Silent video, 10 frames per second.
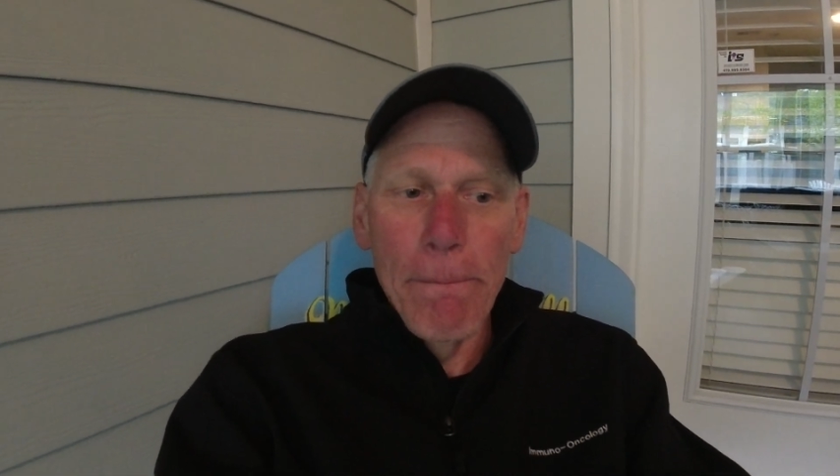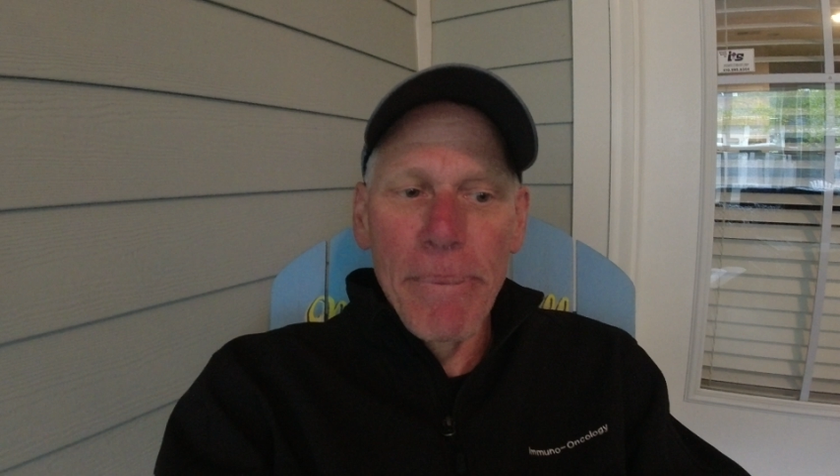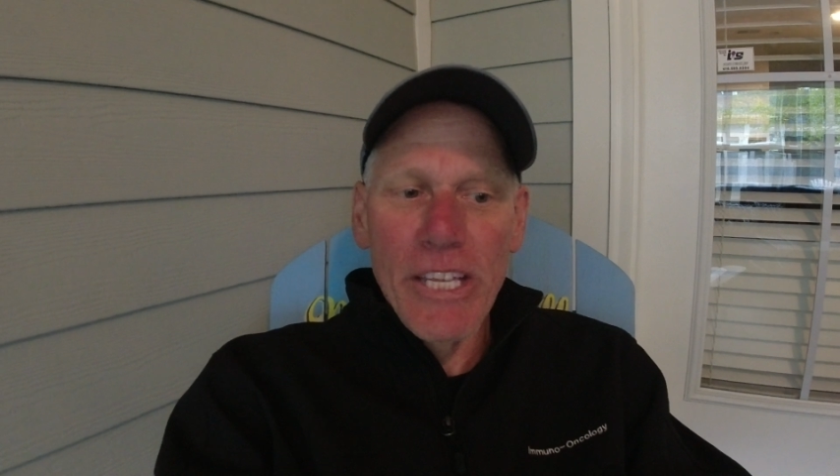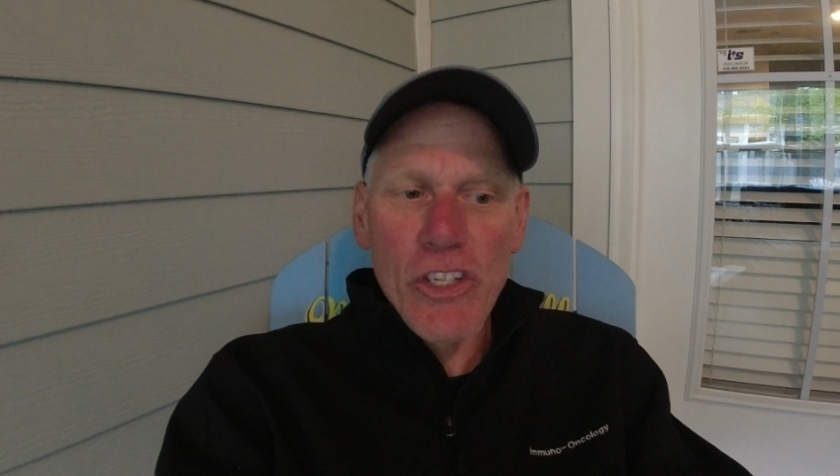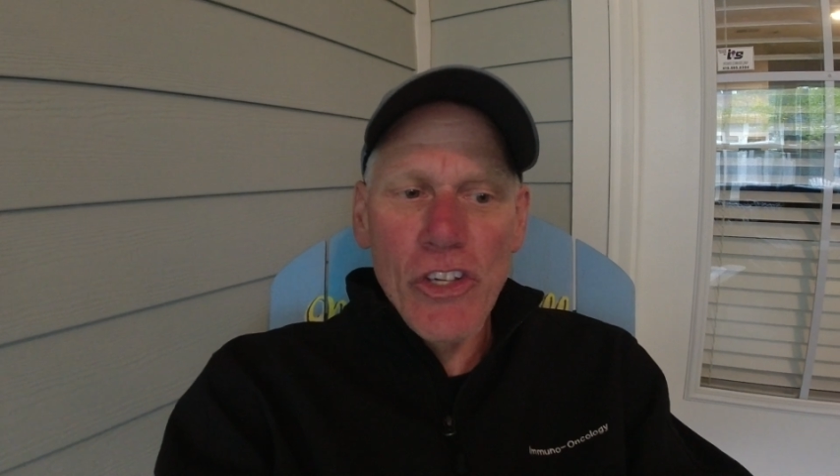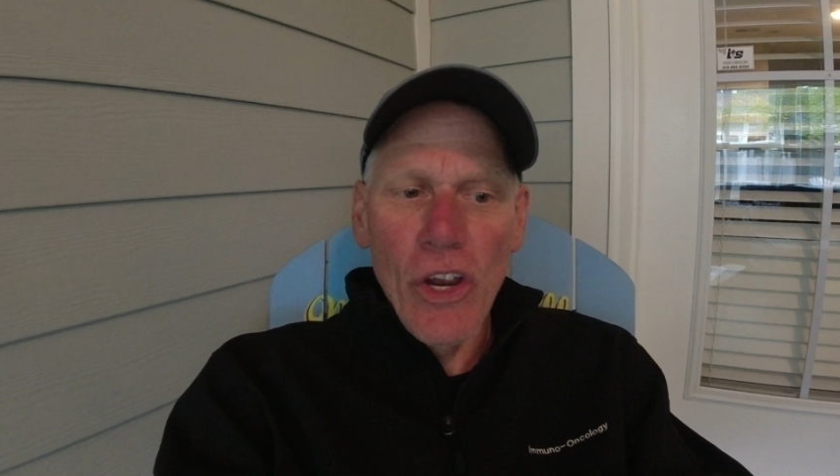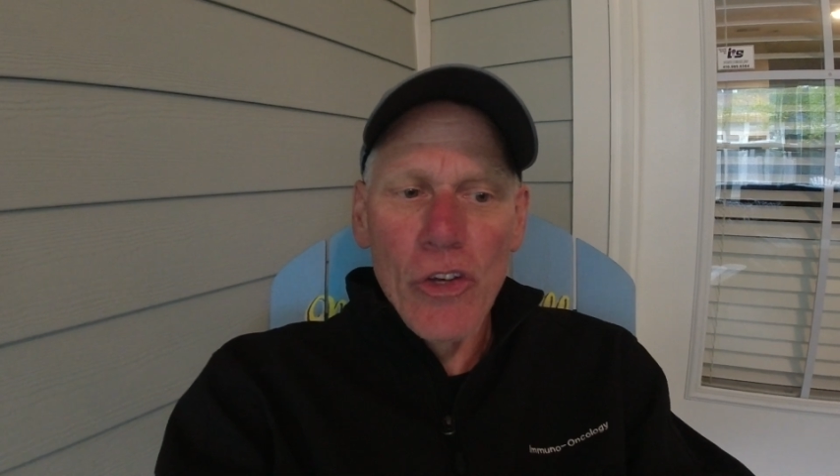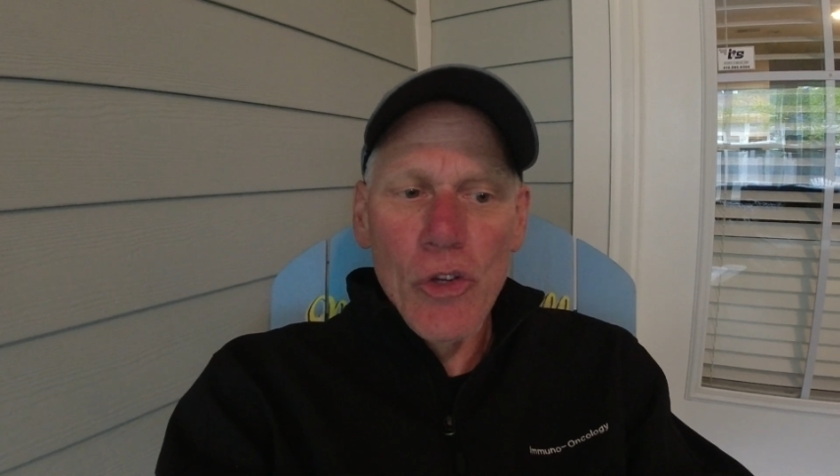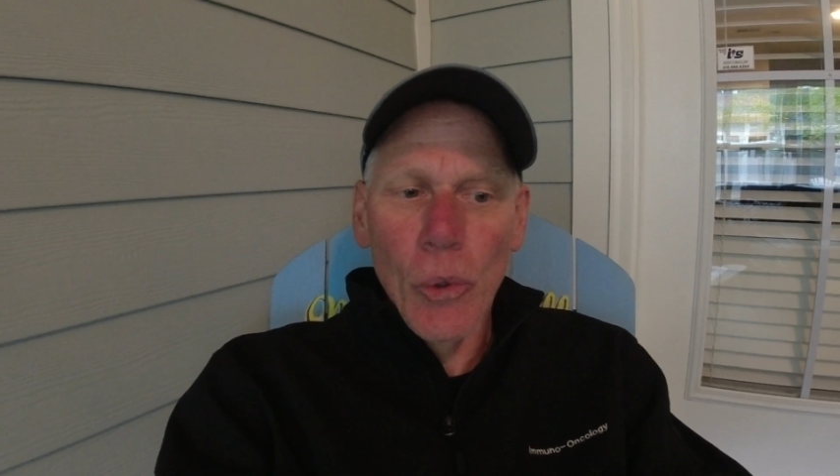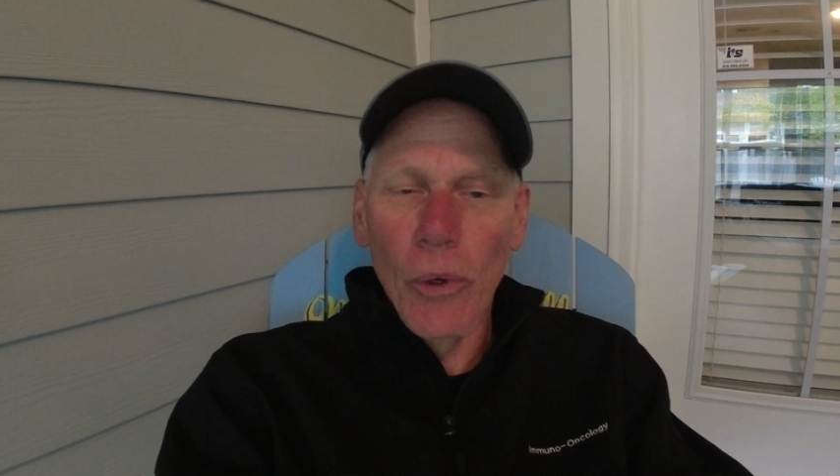Beach
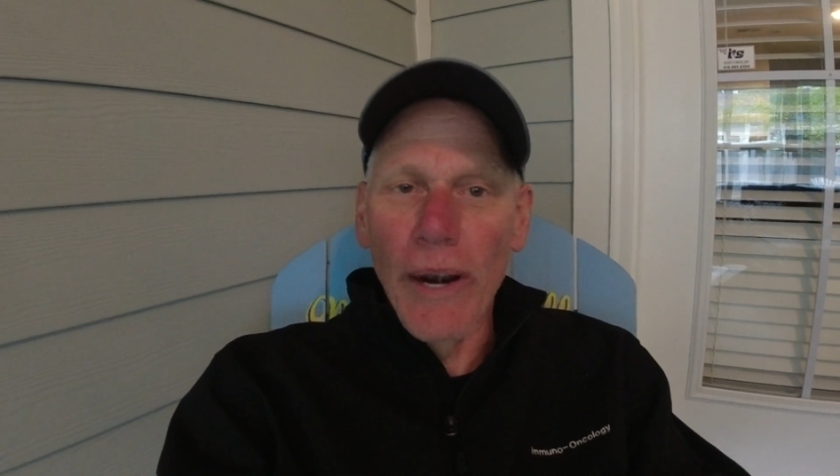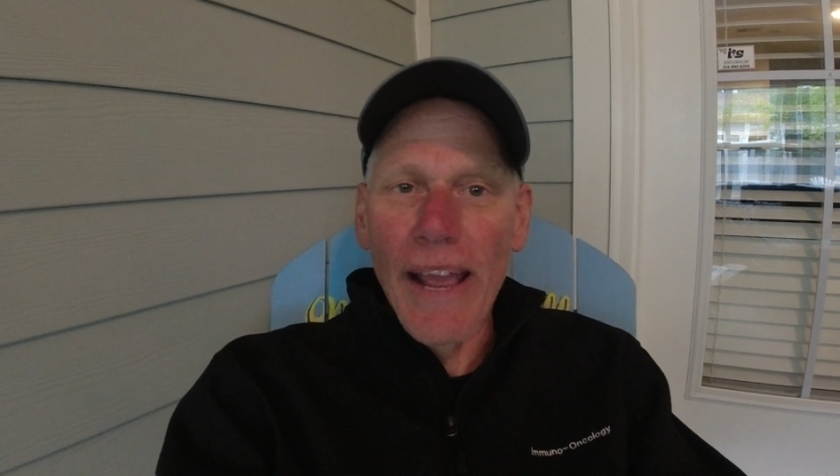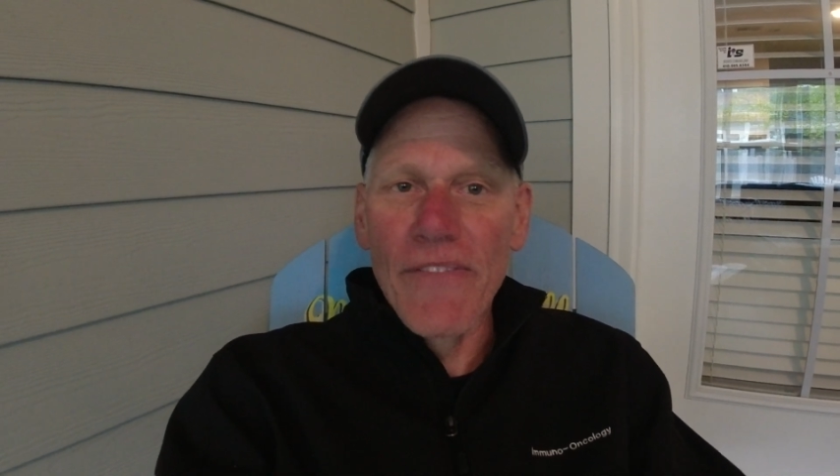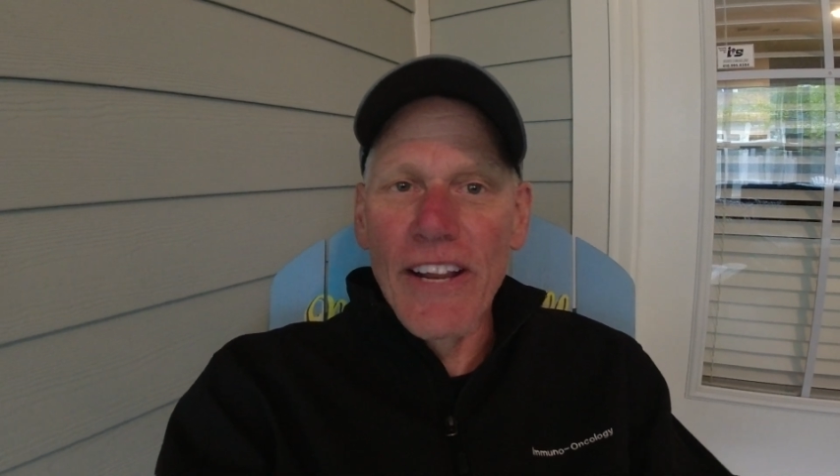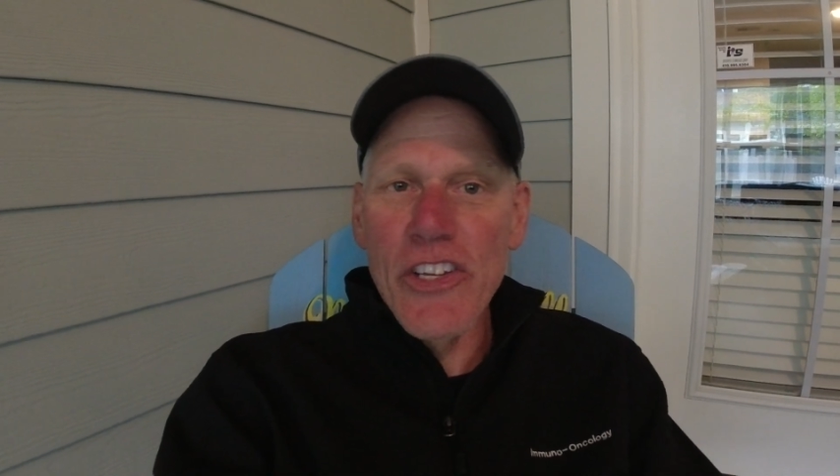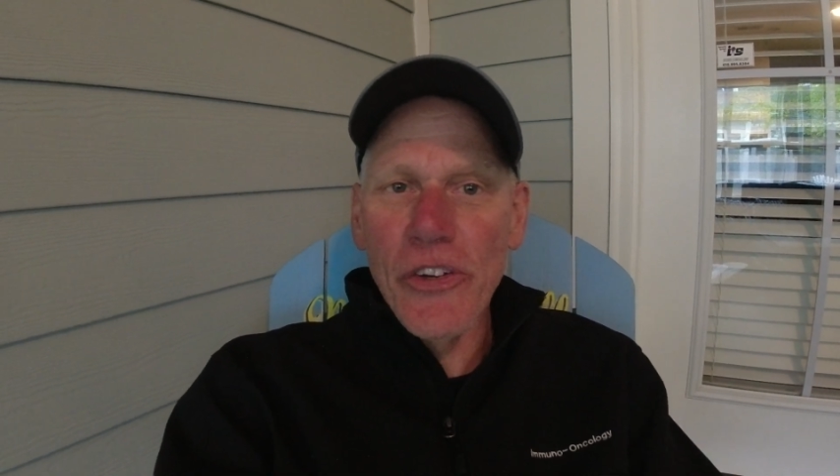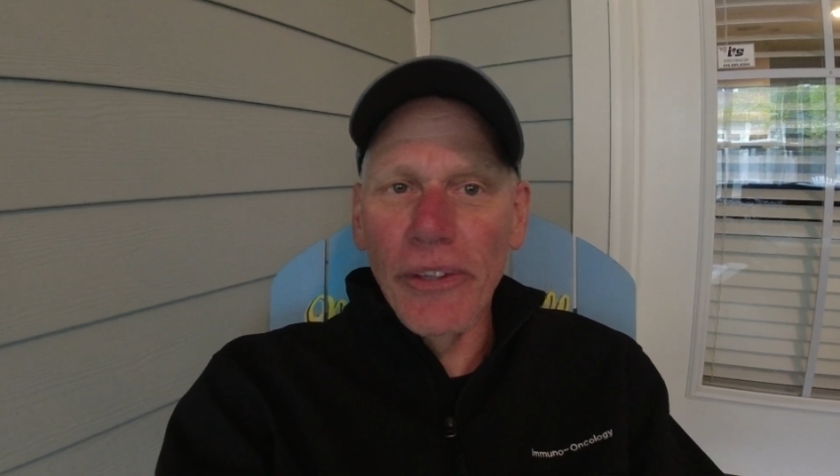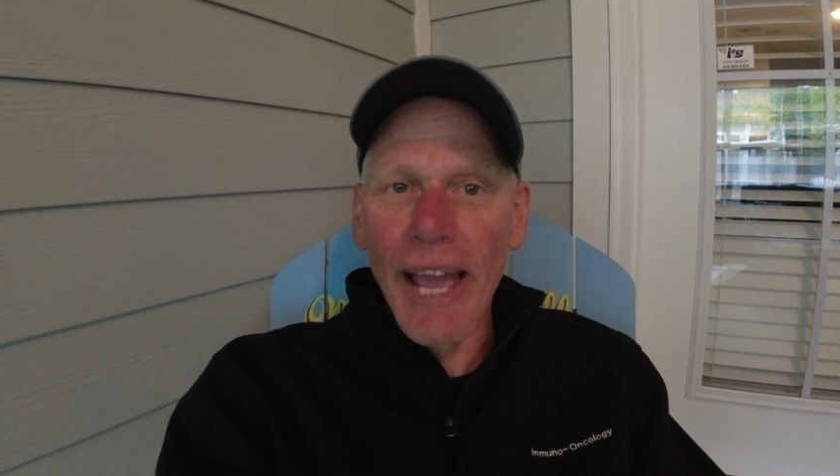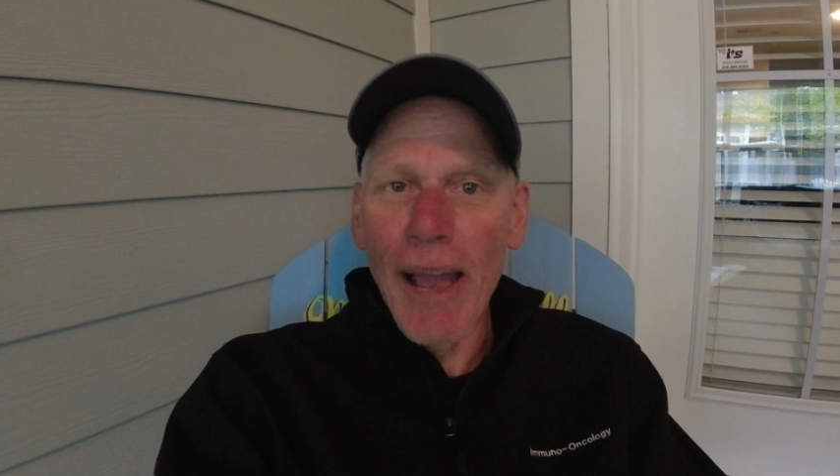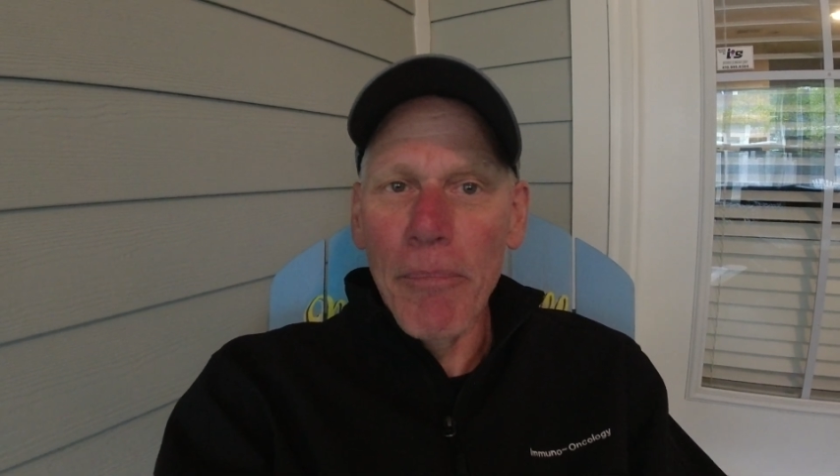Tour Adventure
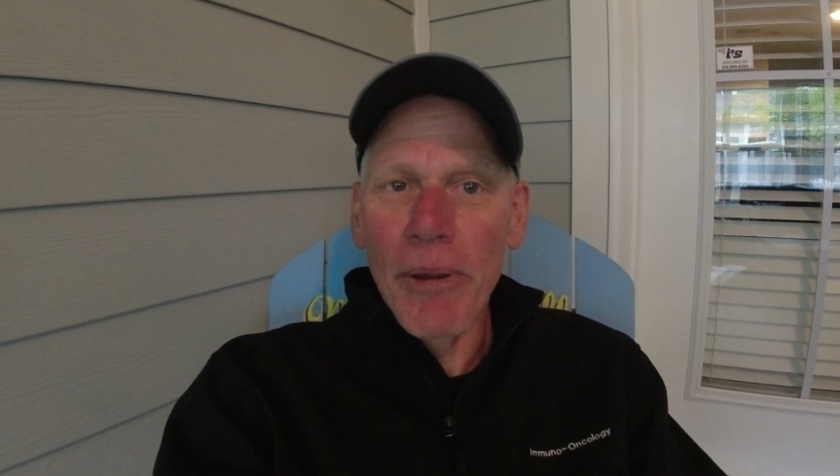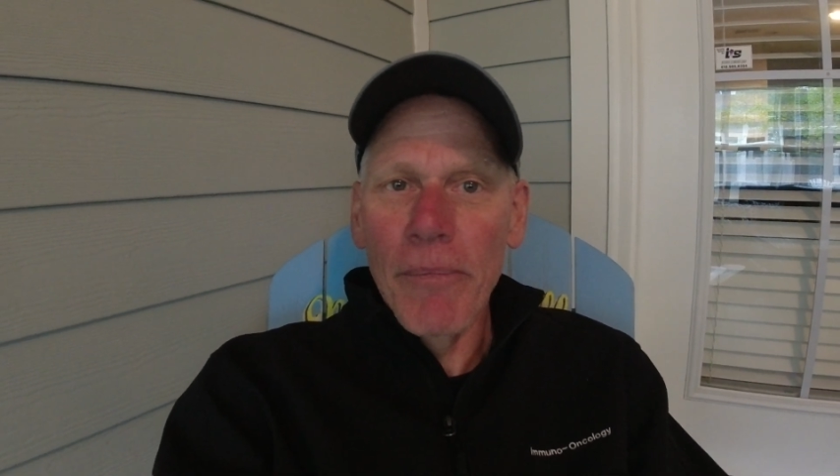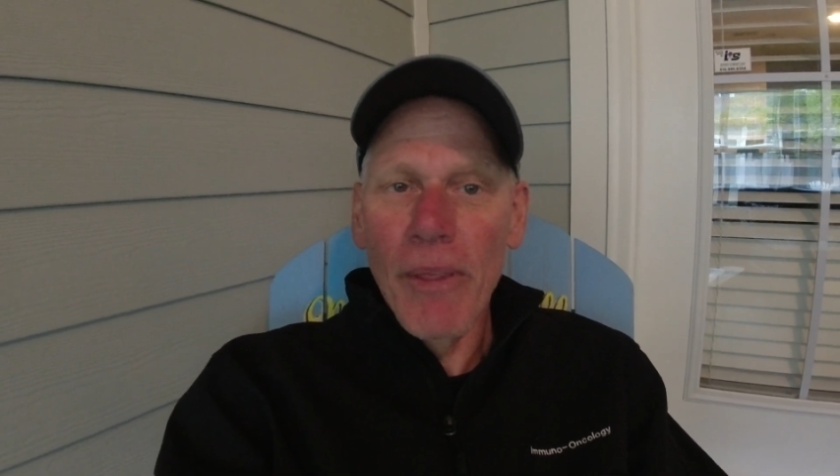Lab,